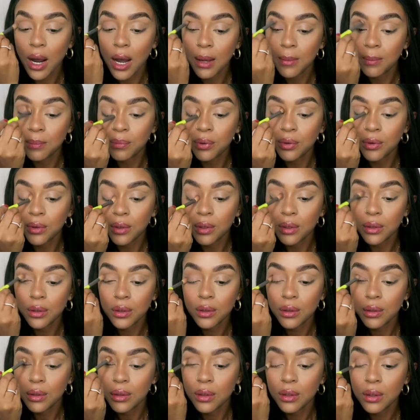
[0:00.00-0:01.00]
I put
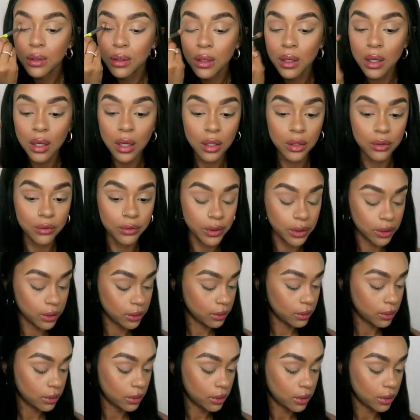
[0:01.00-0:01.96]
color in.